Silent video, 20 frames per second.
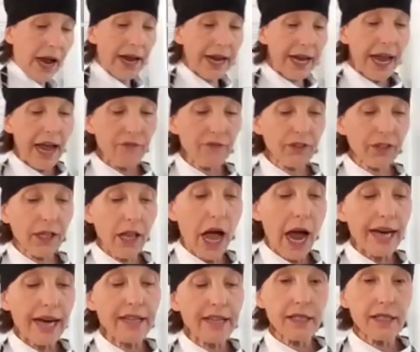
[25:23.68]
I have
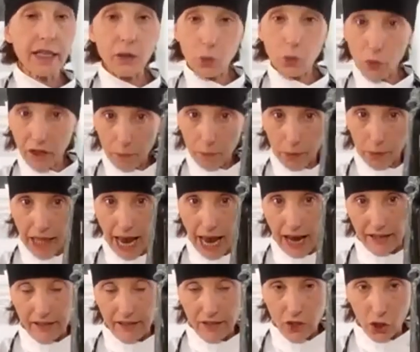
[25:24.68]
lined it with
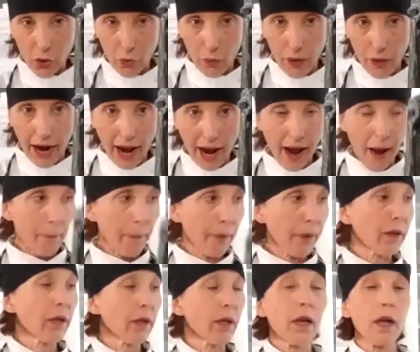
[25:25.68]
plastic wrap,
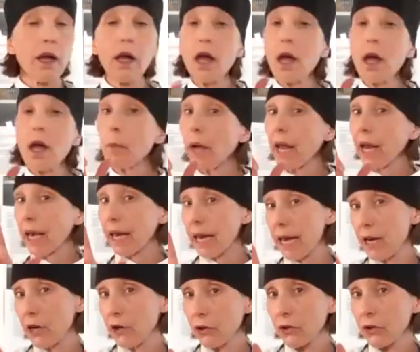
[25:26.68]
but
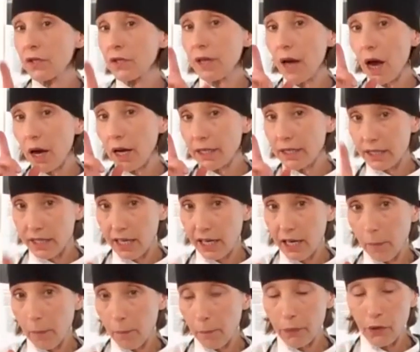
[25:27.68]
here's a
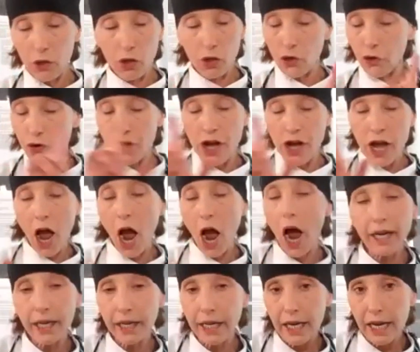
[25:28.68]
tip you're
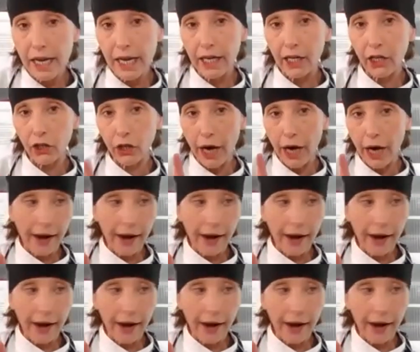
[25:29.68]
not going to hear